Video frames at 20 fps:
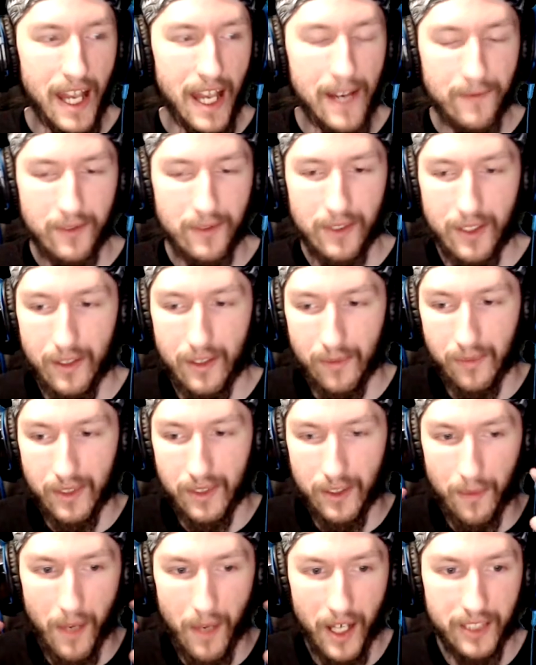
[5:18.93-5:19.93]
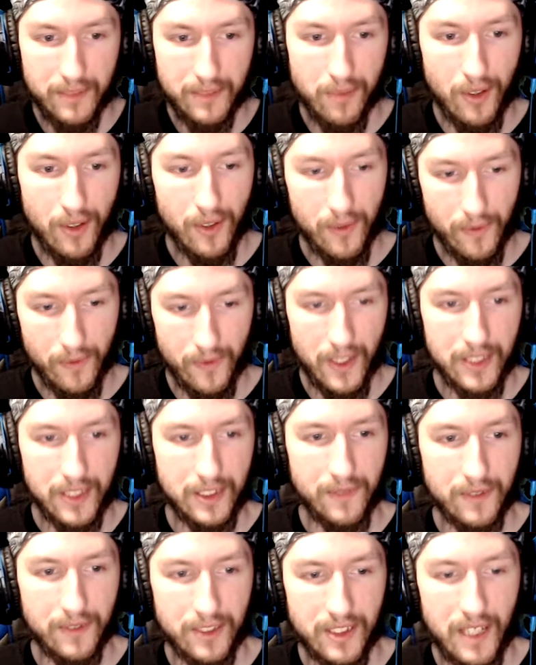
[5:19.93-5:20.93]
After your your mind's blown with
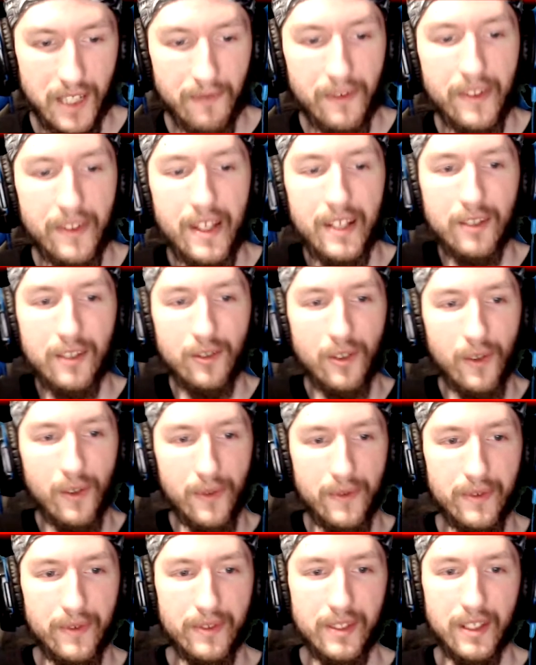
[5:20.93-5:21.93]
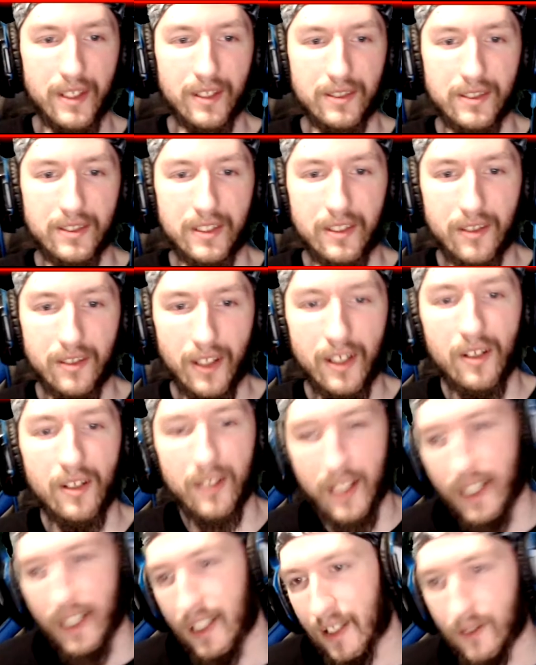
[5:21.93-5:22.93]
Resident Evil seven, then you go through the D L C and you're like,
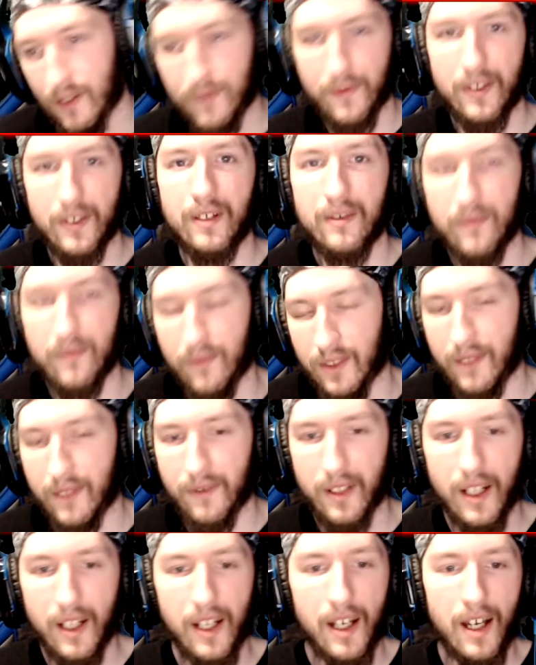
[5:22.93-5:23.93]
okay, that was fun, whatever.